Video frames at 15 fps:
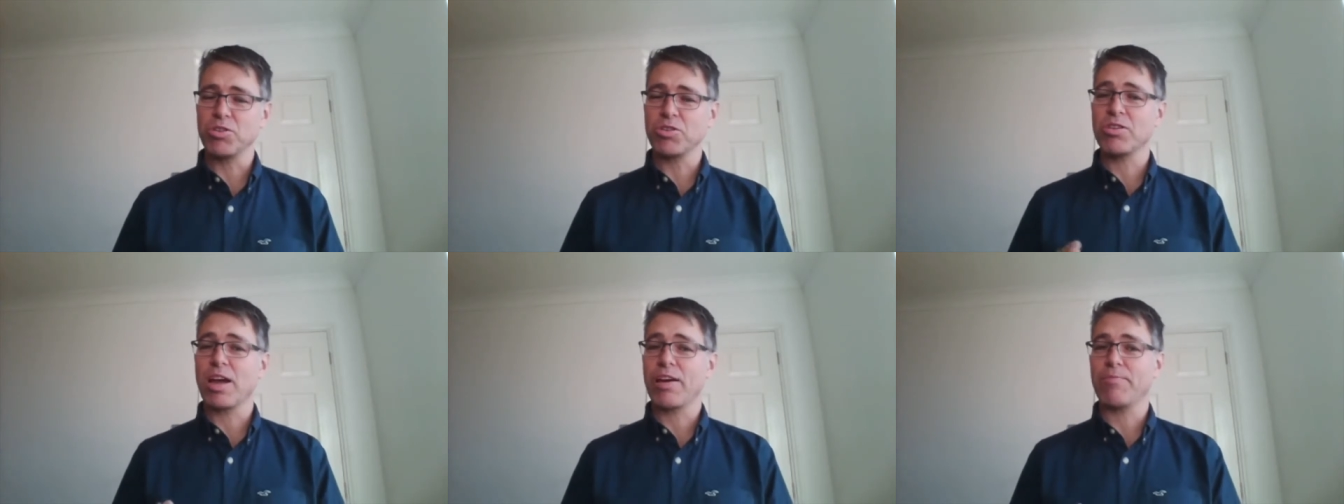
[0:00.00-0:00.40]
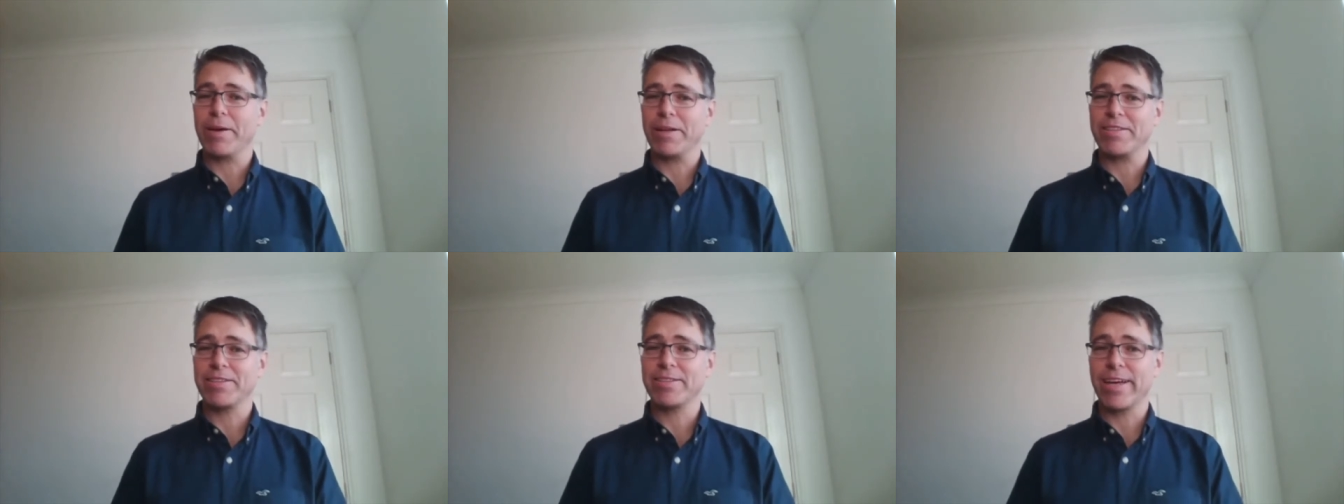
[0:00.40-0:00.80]
Just have
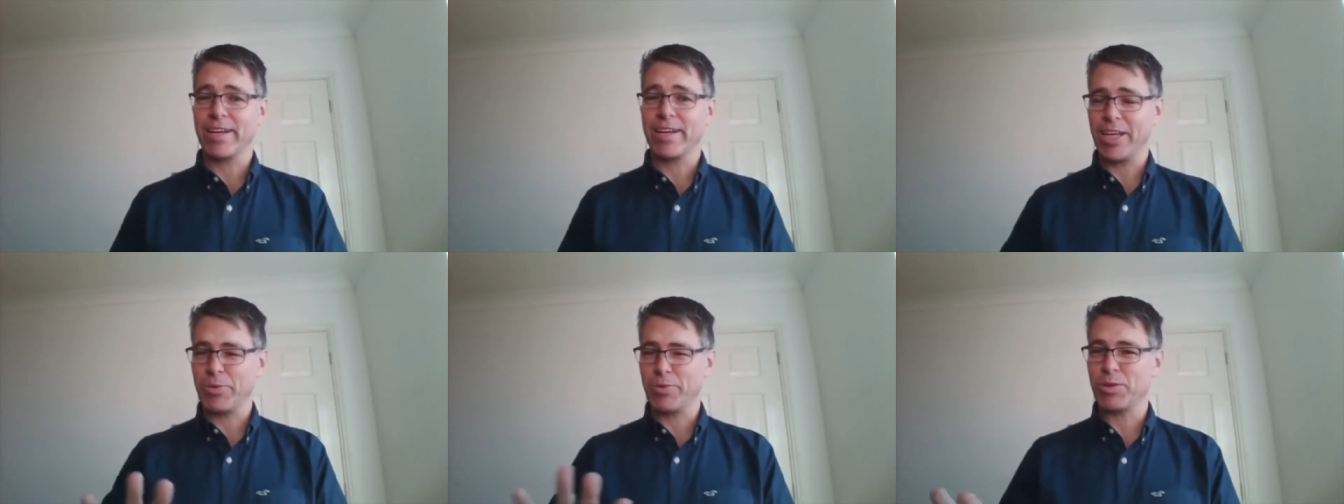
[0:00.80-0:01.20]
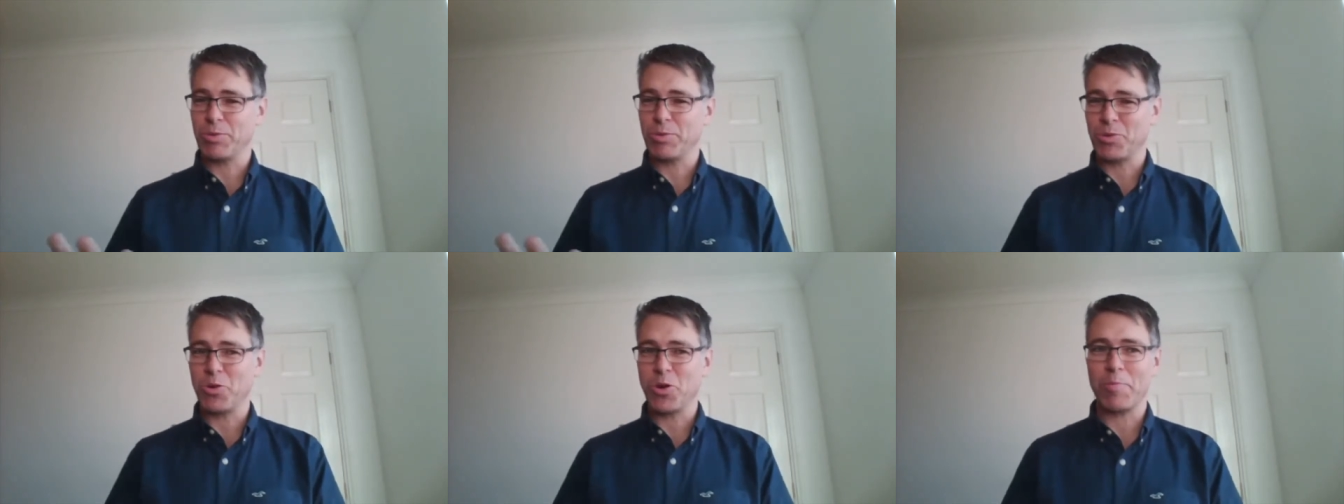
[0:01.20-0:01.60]
better technique, which we'll
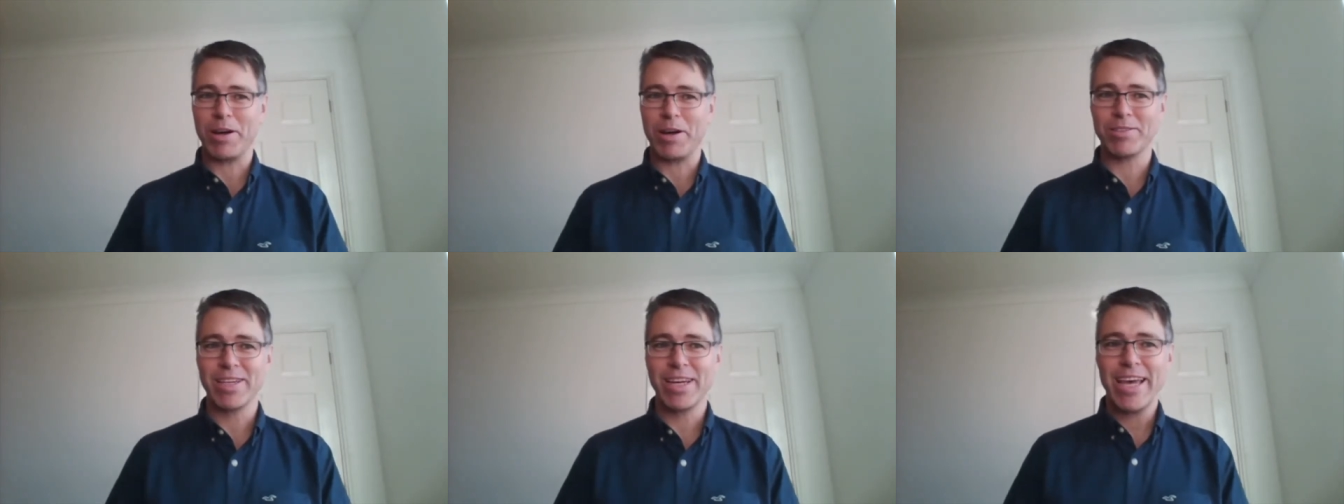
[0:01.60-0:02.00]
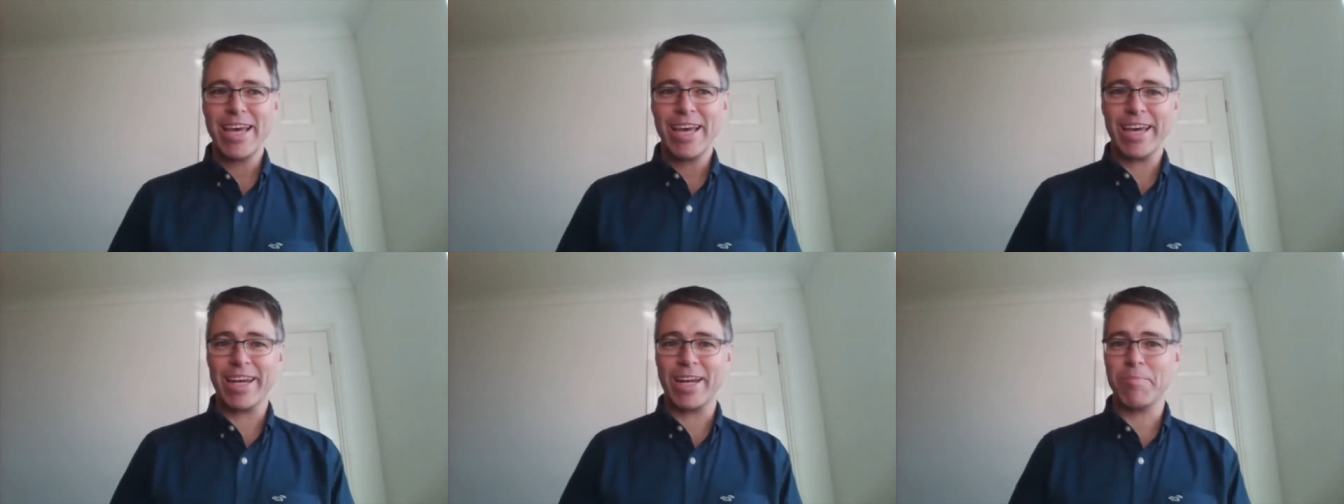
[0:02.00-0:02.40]
talk about
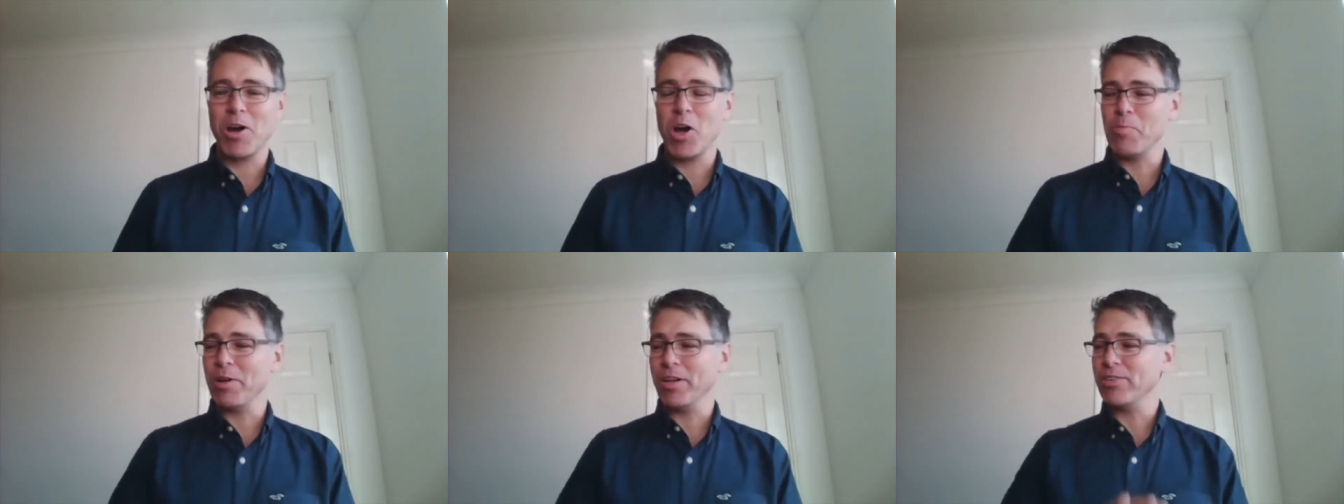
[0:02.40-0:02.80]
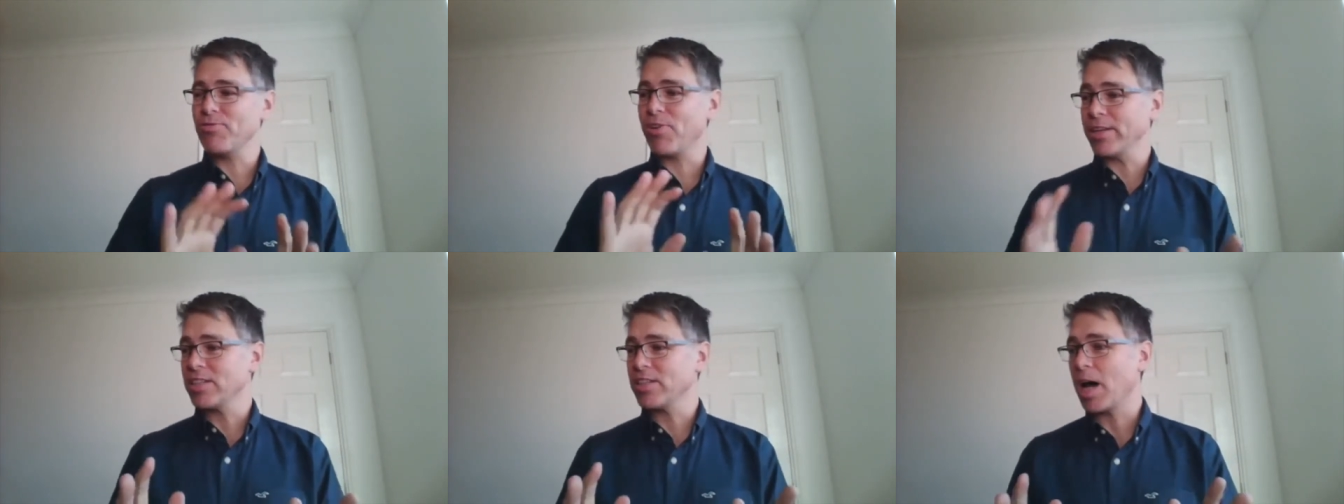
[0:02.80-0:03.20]
in a moment.
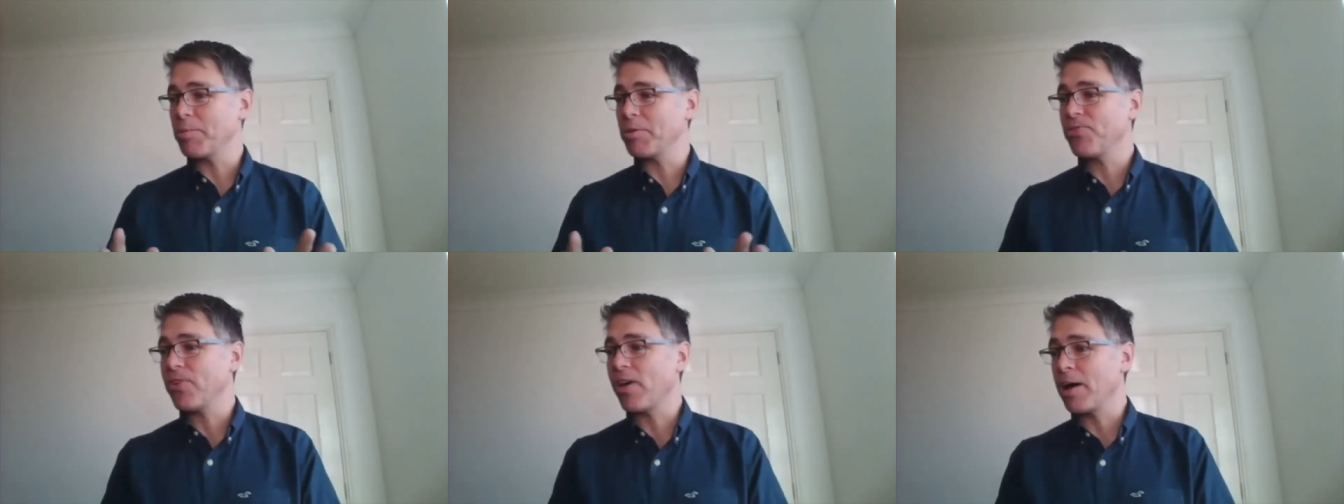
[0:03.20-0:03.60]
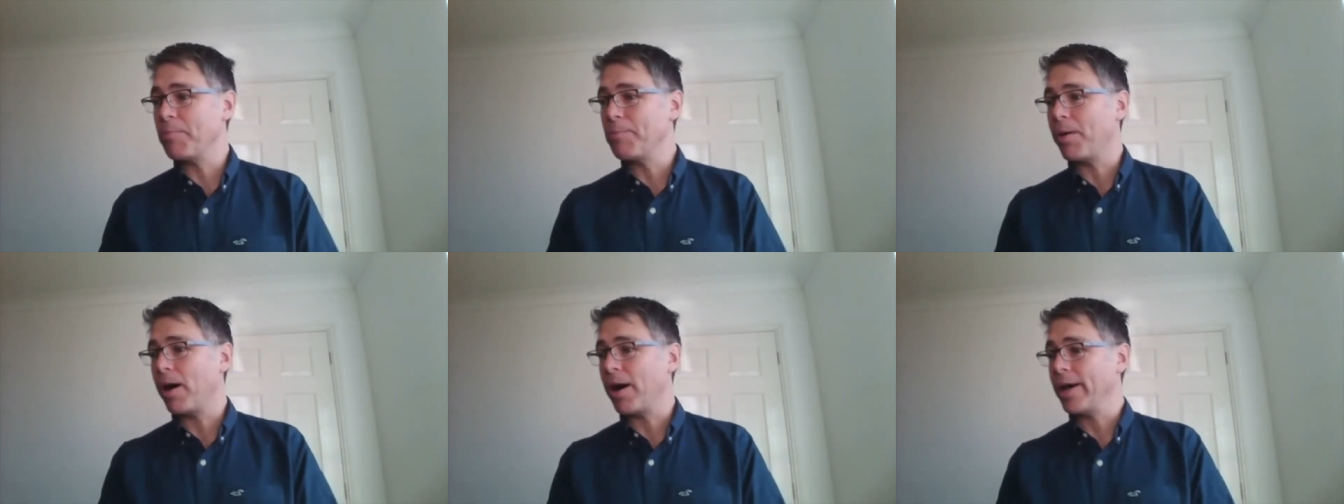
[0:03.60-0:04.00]
Right, time is flying
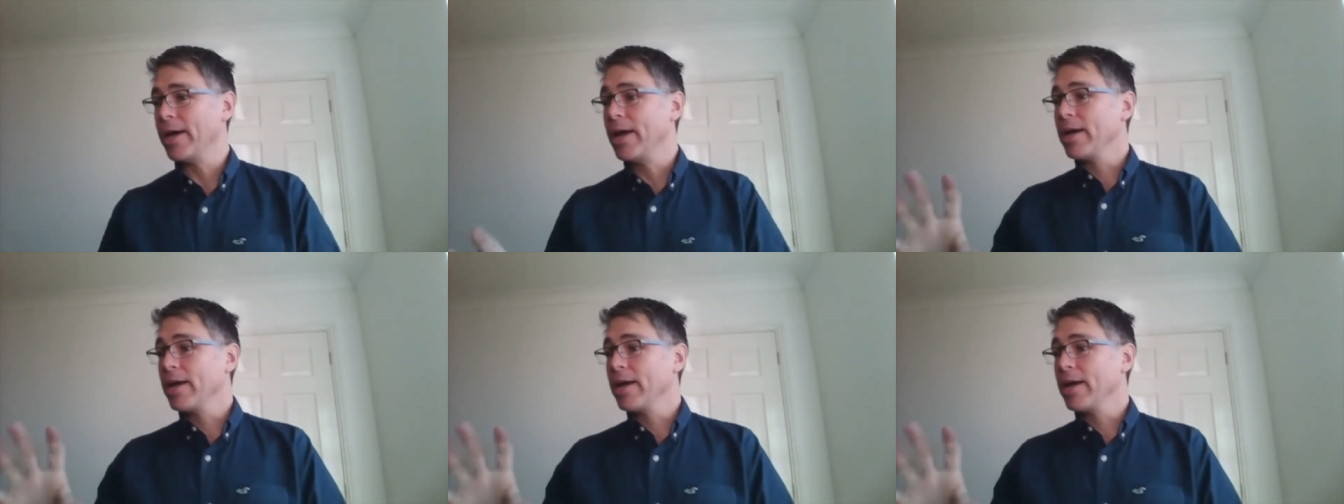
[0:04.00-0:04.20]
by.